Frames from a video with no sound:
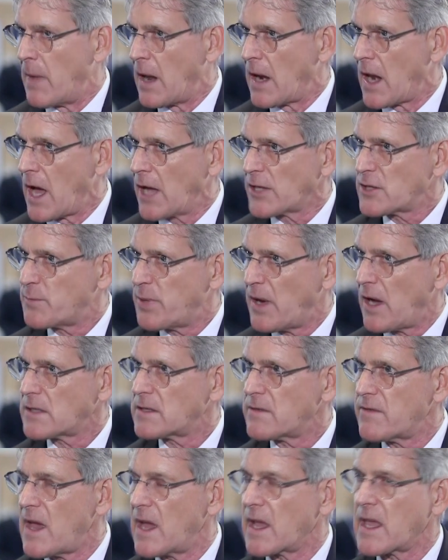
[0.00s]
large part
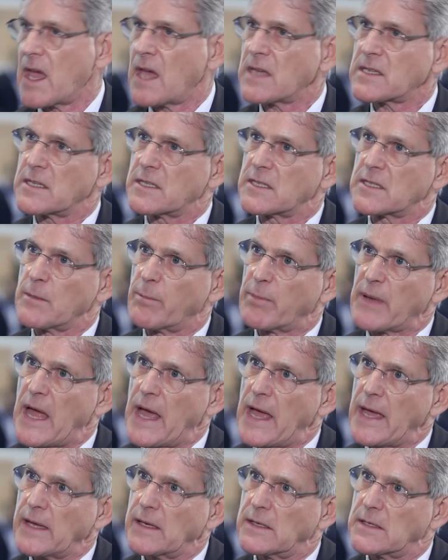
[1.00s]
of that gas is
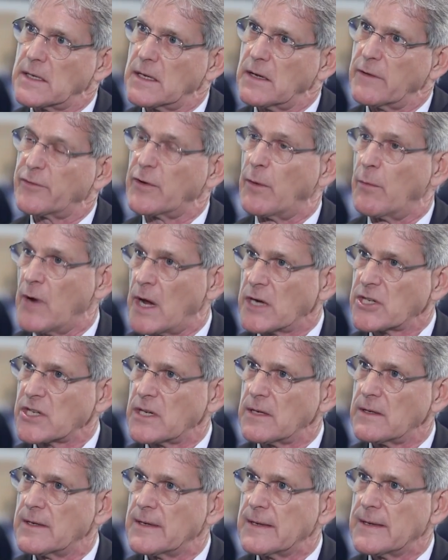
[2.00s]
supplied from
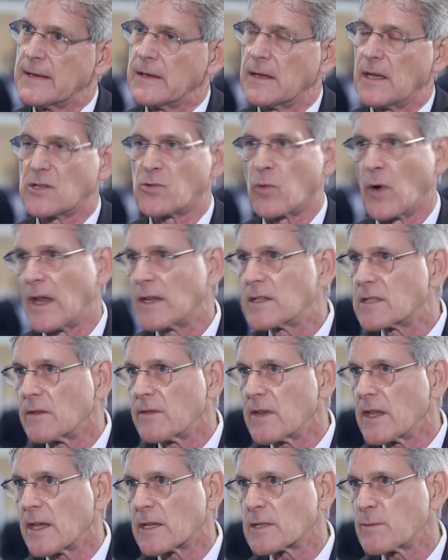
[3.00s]
Russia. It's
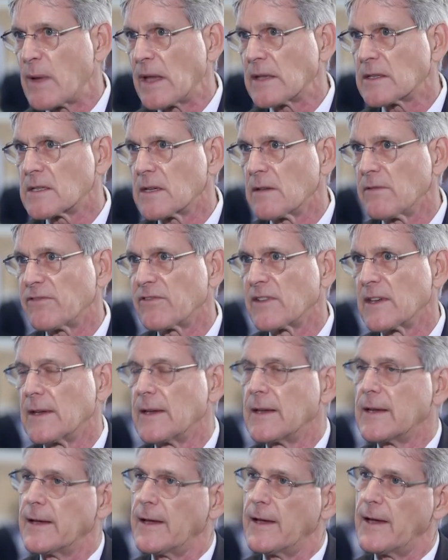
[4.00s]
relatively expensive,
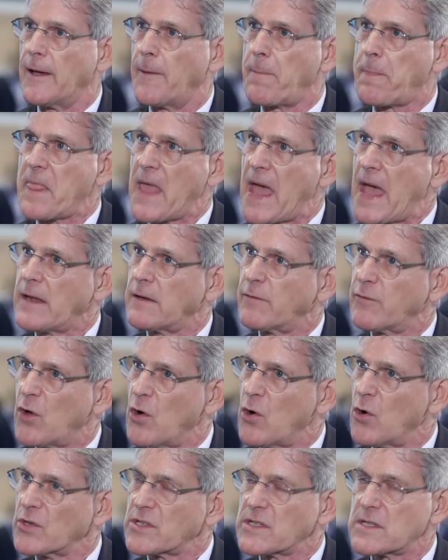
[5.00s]
and of
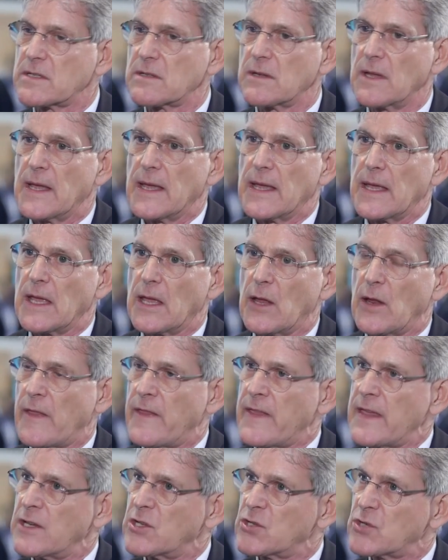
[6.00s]
course, in
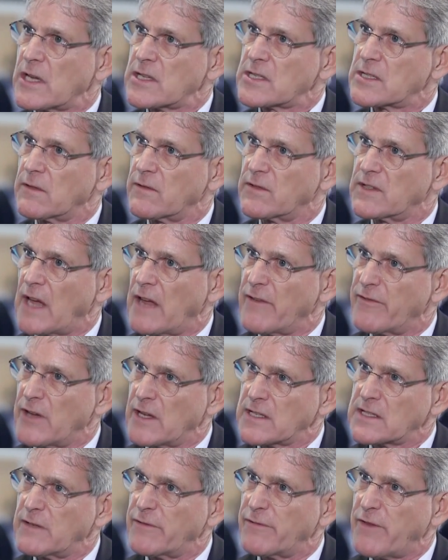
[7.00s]
the interests of
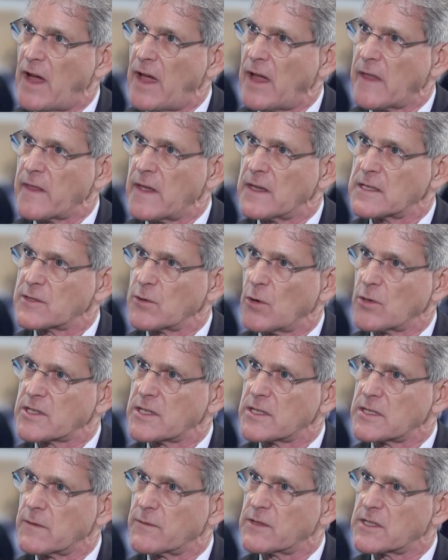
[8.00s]
diversifying their
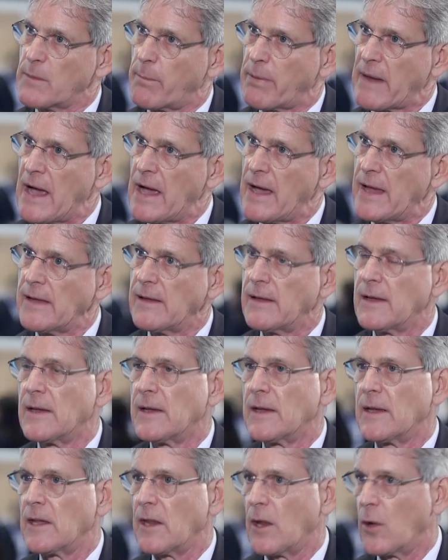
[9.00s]
sources of supply,
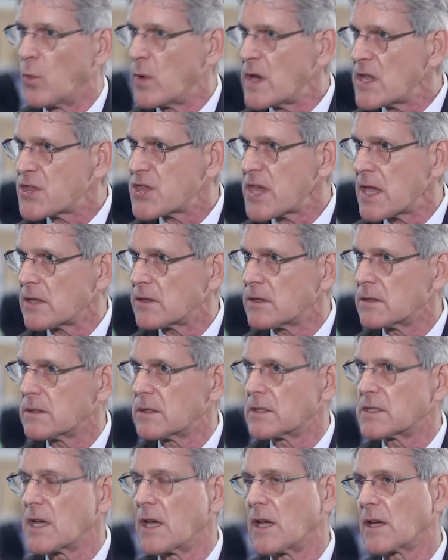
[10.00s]
we think that
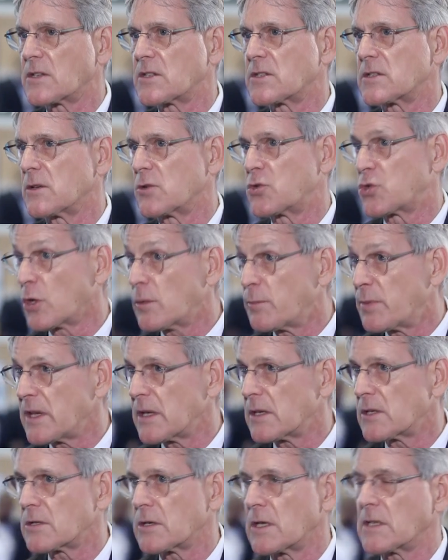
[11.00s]
the Turks should be
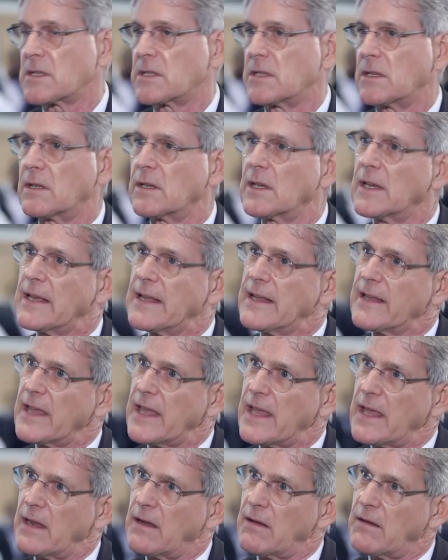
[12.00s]
interested
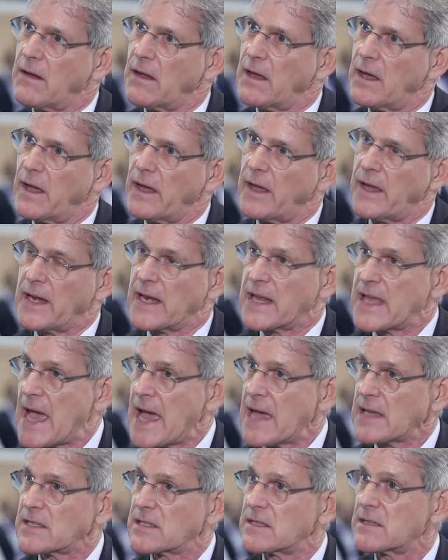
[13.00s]
in
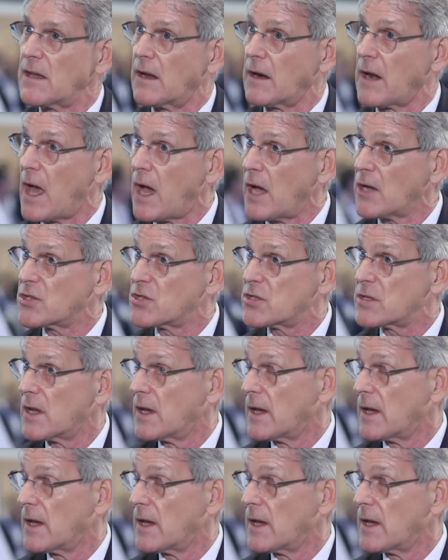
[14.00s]
gas, a large